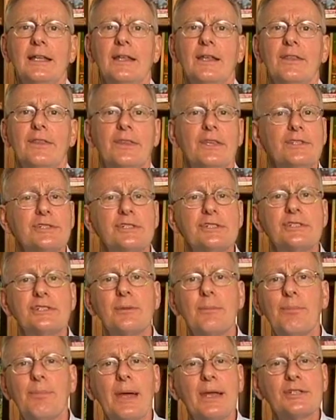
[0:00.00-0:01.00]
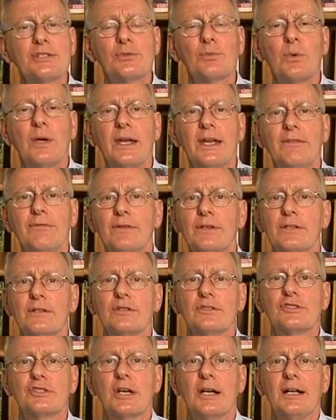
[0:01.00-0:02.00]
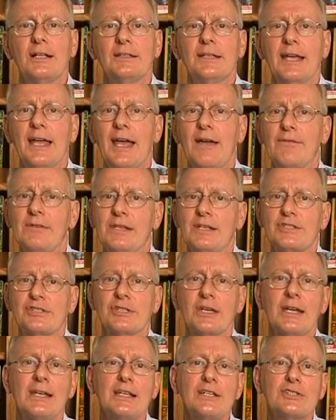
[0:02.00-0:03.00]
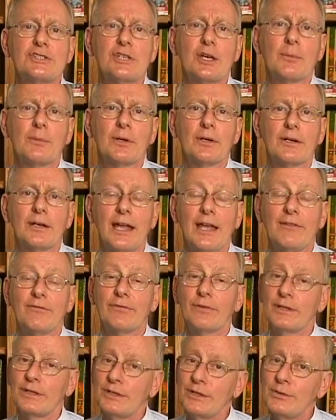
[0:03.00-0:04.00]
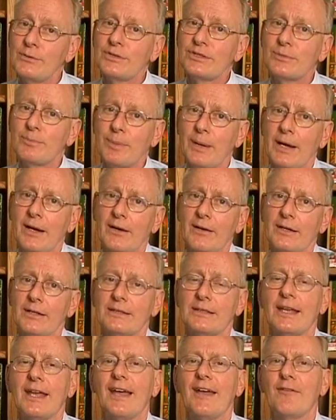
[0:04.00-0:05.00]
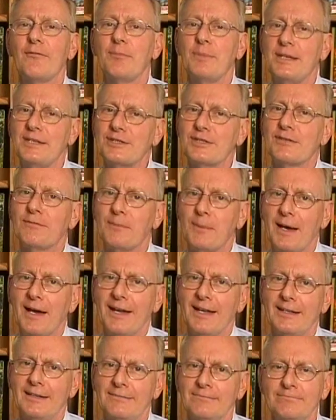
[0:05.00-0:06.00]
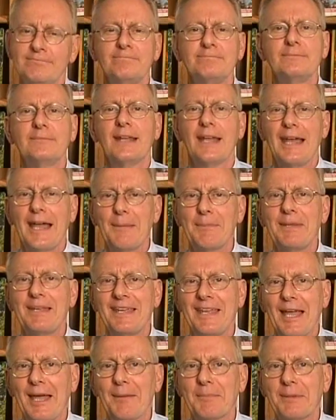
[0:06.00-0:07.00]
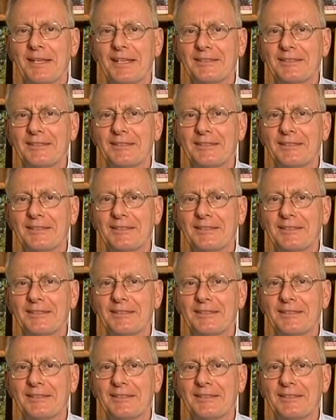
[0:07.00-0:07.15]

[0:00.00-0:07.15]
this is the best way for your child to have an exciting summer and for you as a parent to have peace of mind. Happy camping.